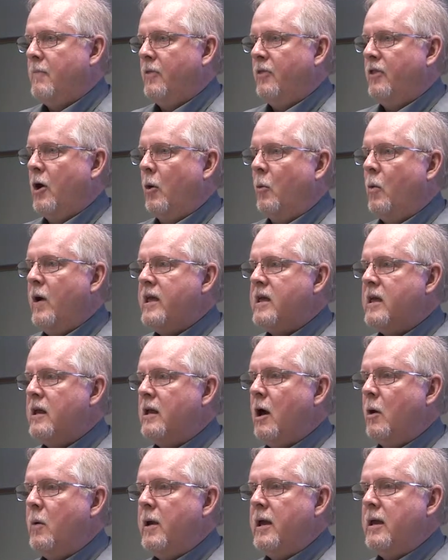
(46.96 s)
that we could
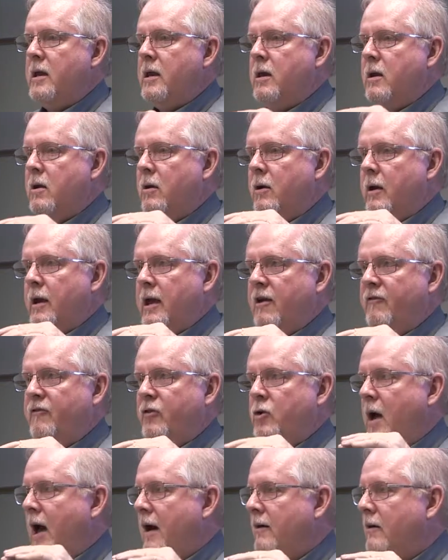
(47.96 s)
go in here if
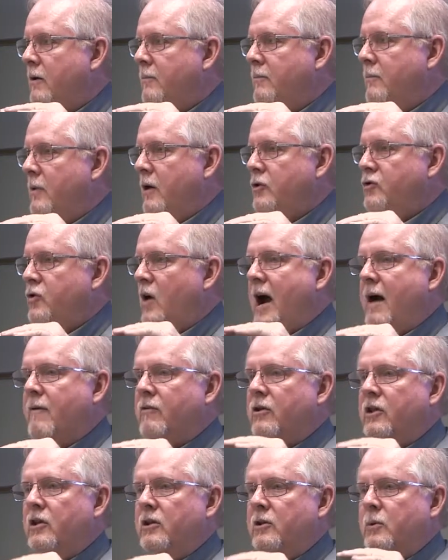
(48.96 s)
you had a
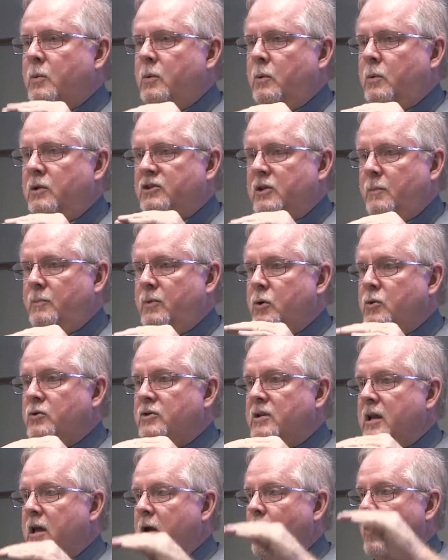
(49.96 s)
driver that was
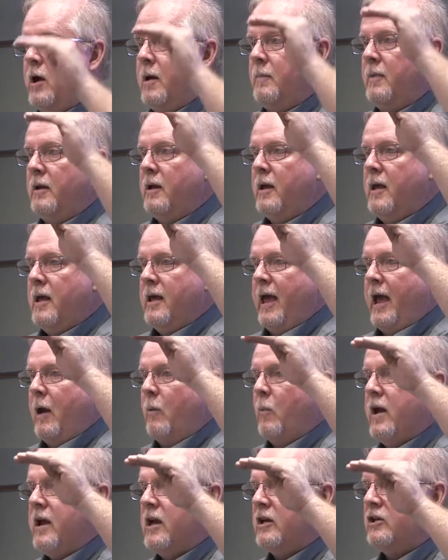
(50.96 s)
abusing the equipment, and
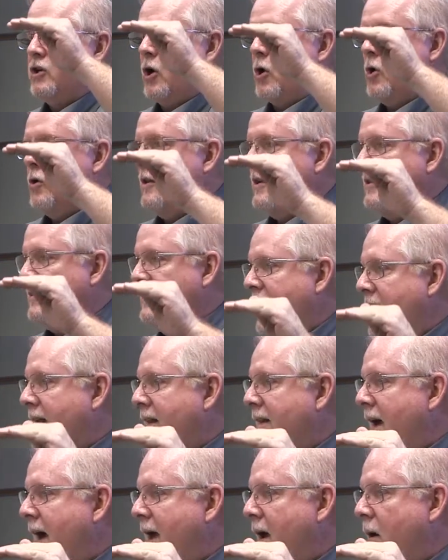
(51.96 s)
we could turn this thing
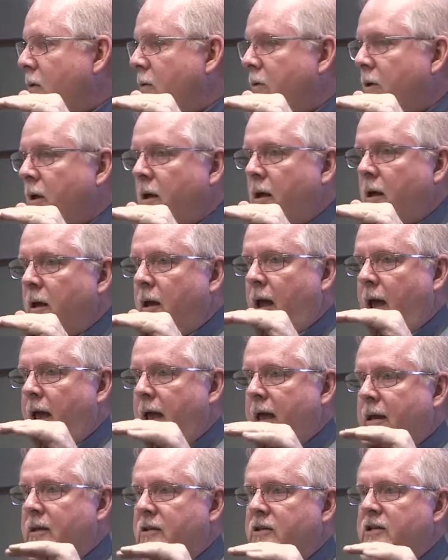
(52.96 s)
down
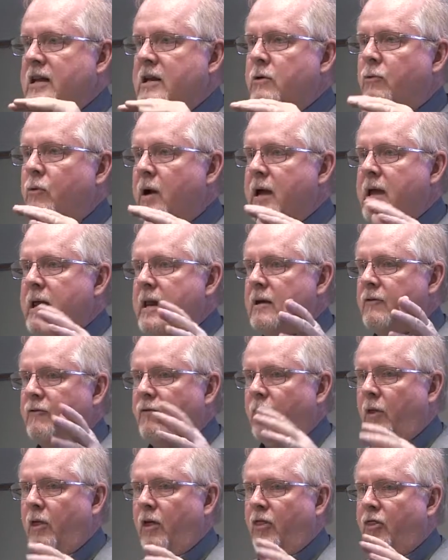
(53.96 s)
and derate it
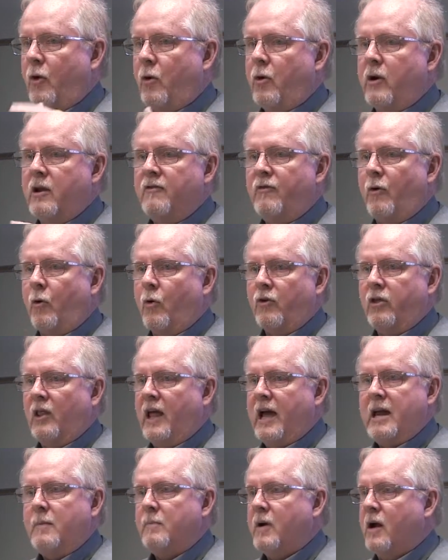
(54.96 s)
for the 3rd and 4th
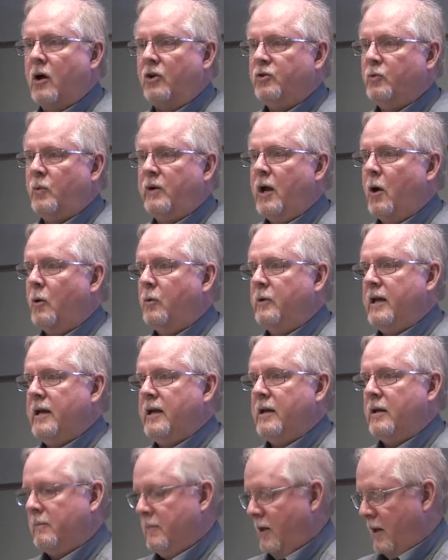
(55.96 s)
lane because we don't
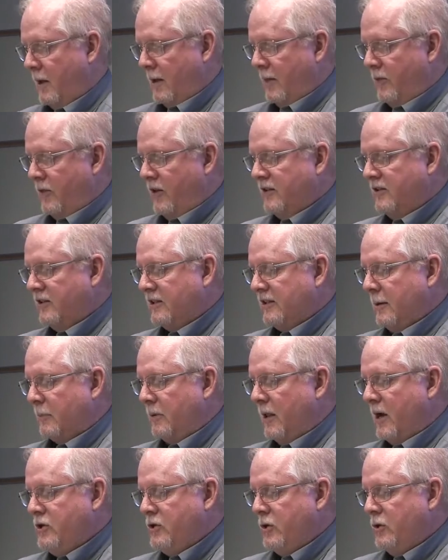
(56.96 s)
need them. This is the
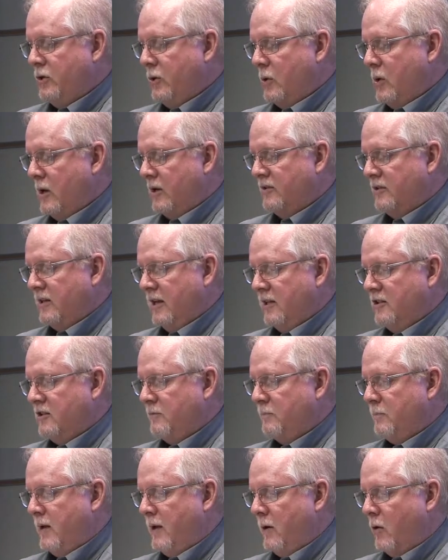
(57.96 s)
place you do it, setting
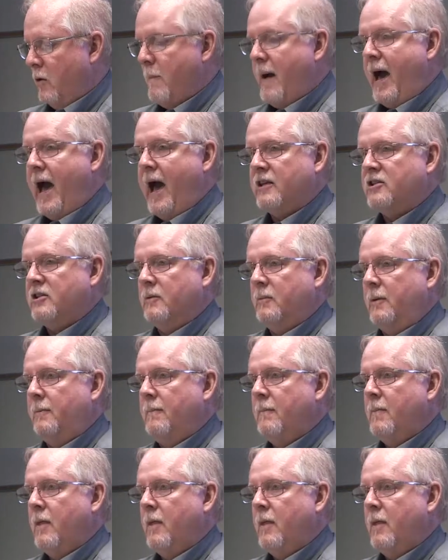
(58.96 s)
spinner maximum.